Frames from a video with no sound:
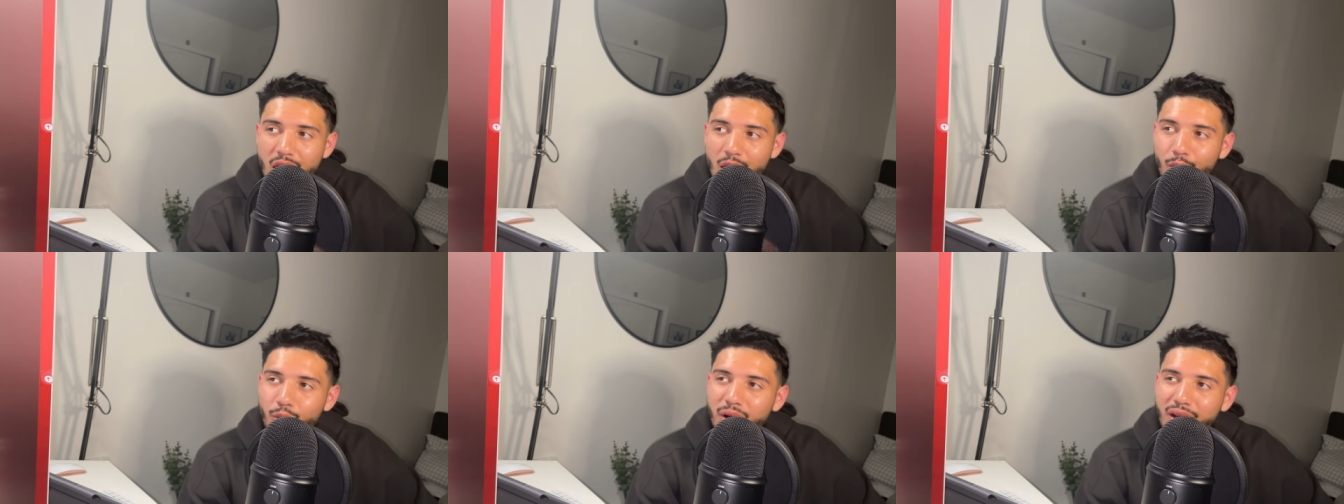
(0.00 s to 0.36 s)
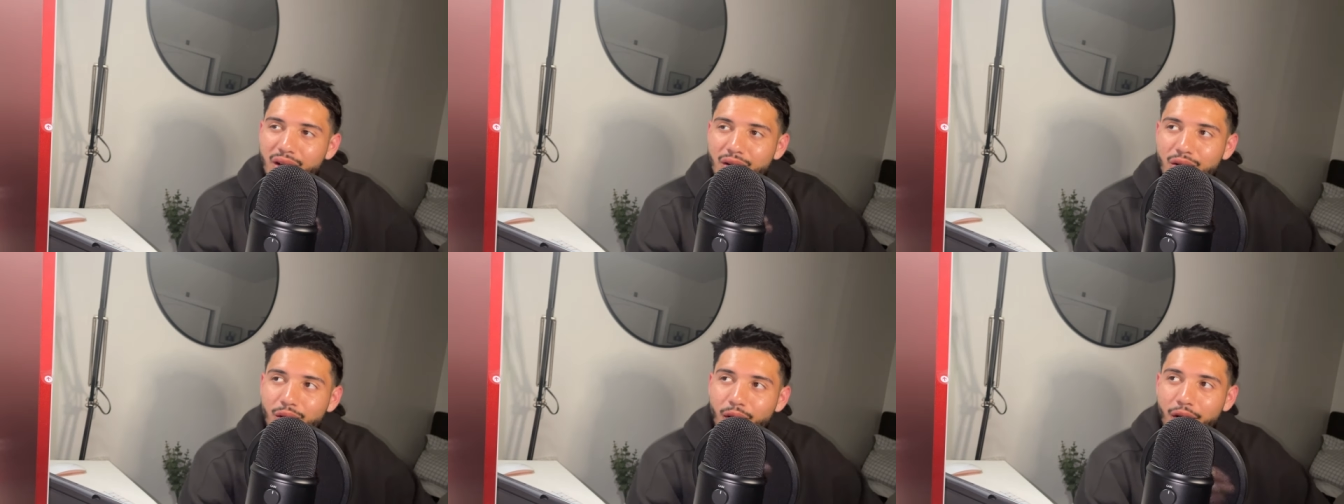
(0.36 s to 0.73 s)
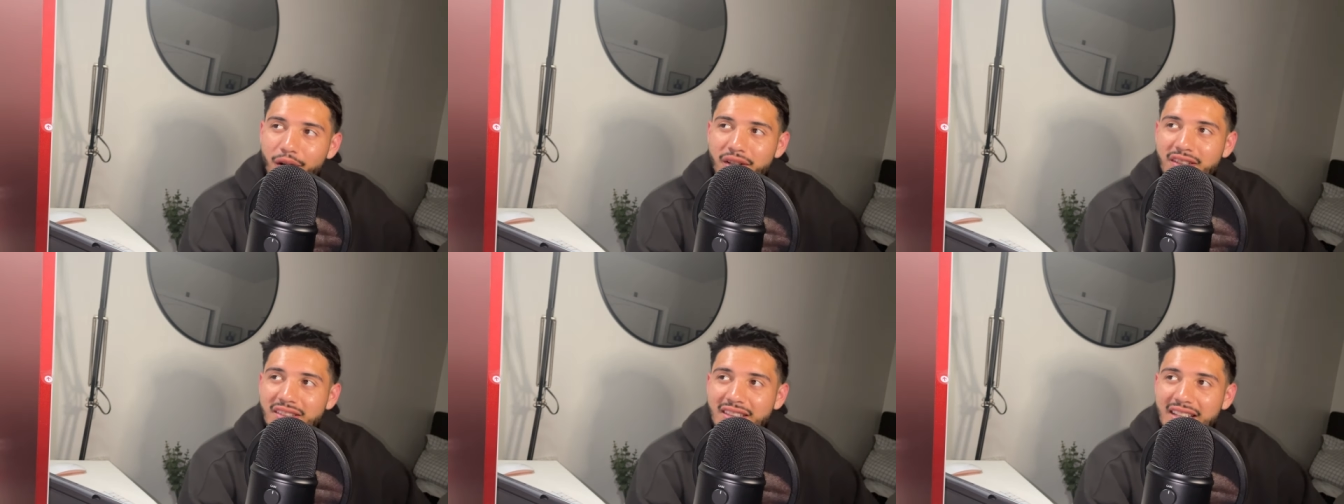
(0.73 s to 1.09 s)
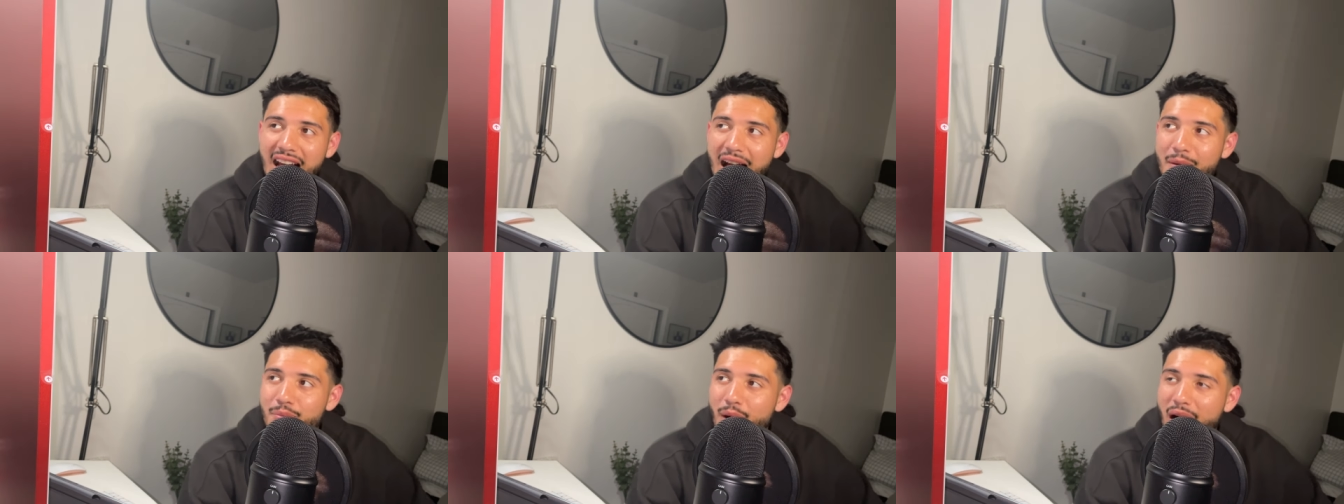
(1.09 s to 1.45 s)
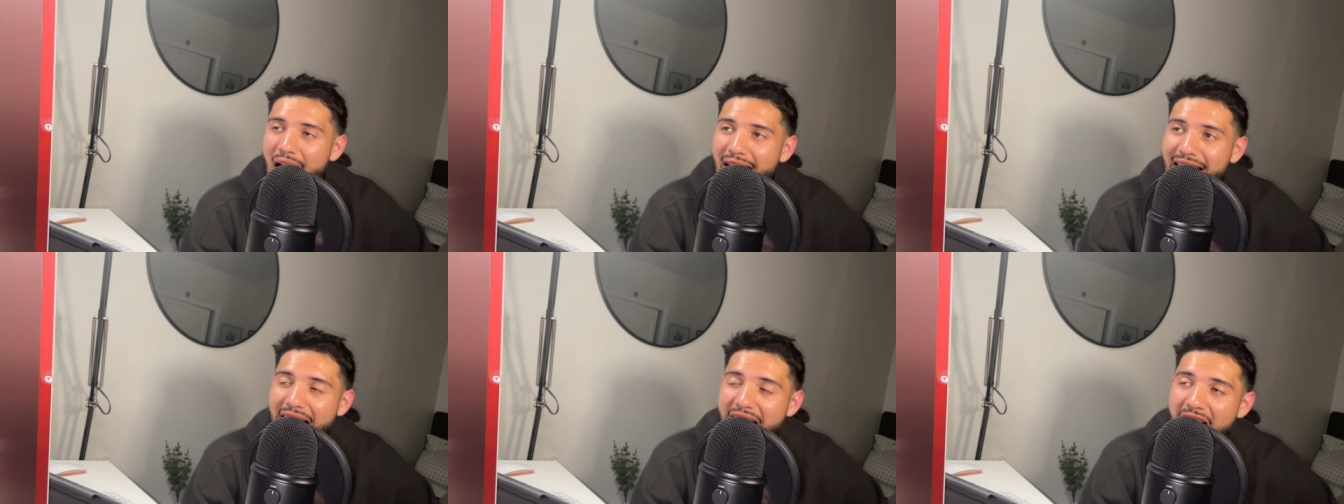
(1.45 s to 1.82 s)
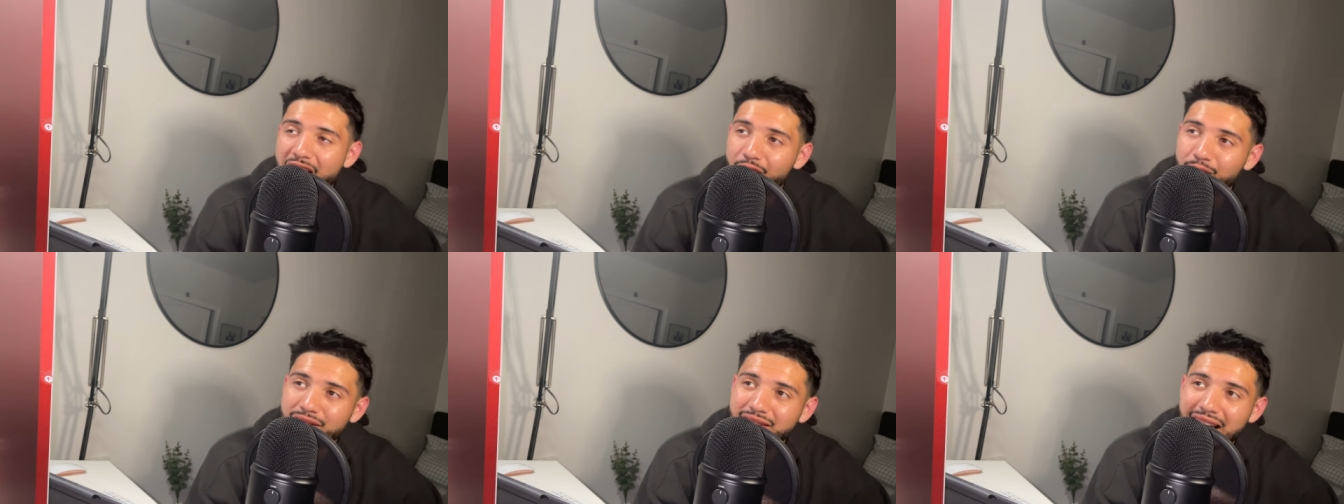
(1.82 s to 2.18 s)
we learned that by
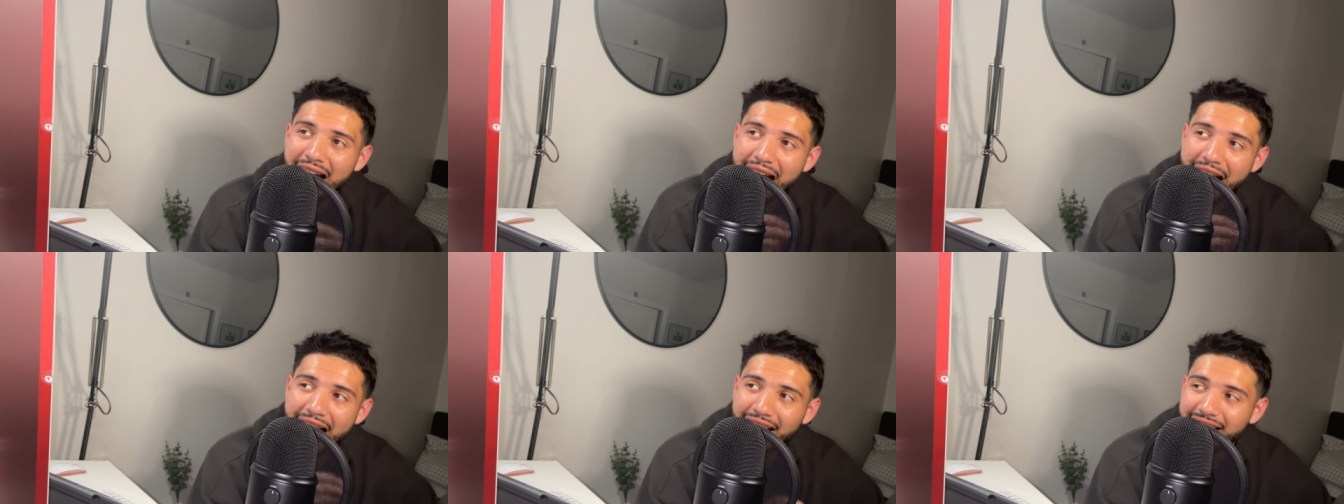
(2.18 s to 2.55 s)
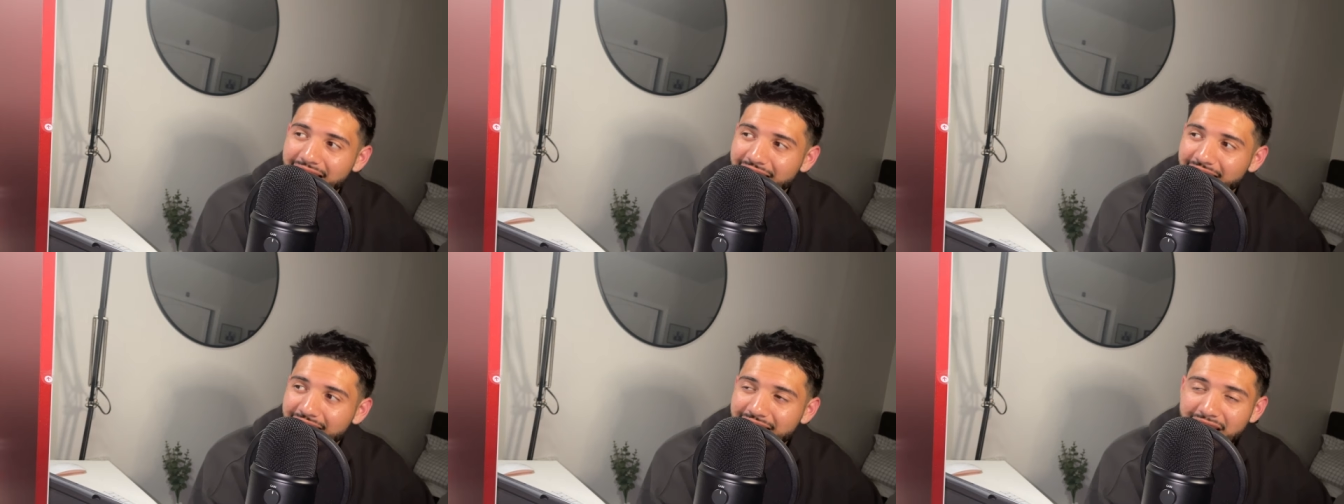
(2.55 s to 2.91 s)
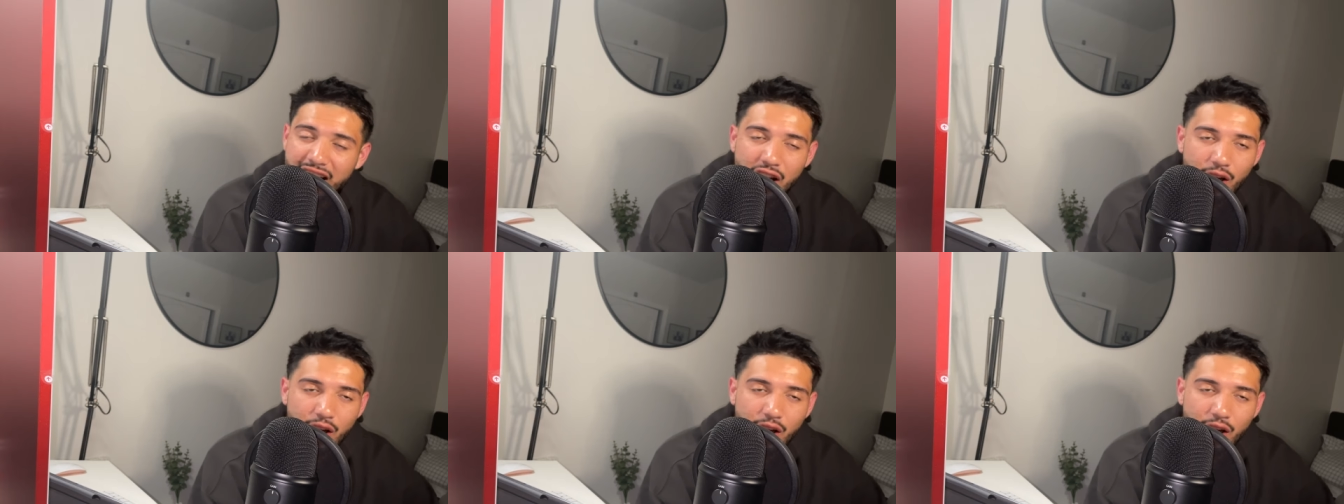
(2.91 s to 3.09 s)
house hacking,